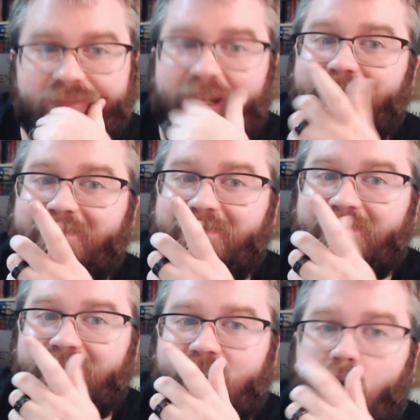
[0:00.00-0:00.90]
Yep.
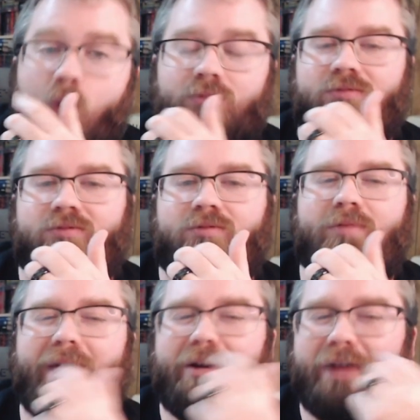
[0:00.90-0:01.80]
Oh,
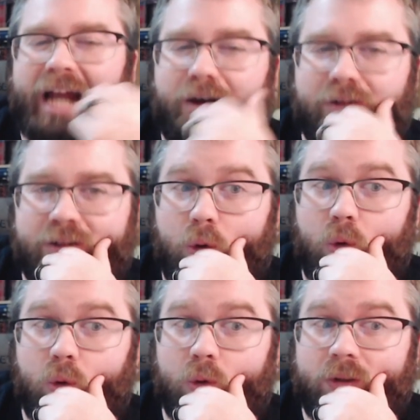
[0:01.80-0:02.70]
maybe not right now.
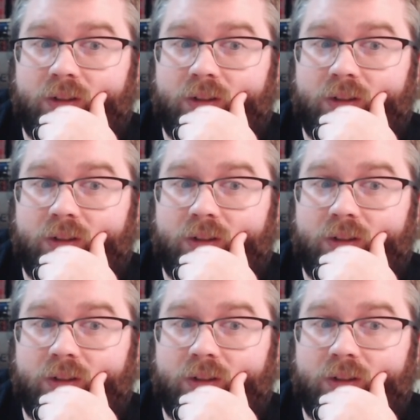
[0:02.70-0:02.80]
Ooh.